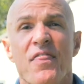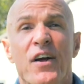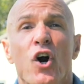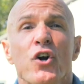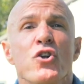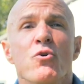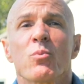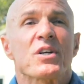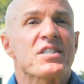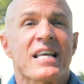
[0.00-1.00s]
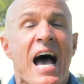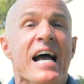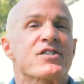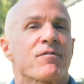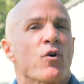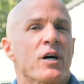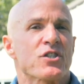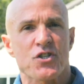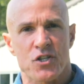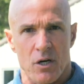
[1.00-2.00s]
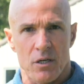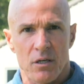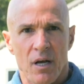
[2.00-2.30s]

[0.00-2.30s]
There are numerous signs of runt and stunt.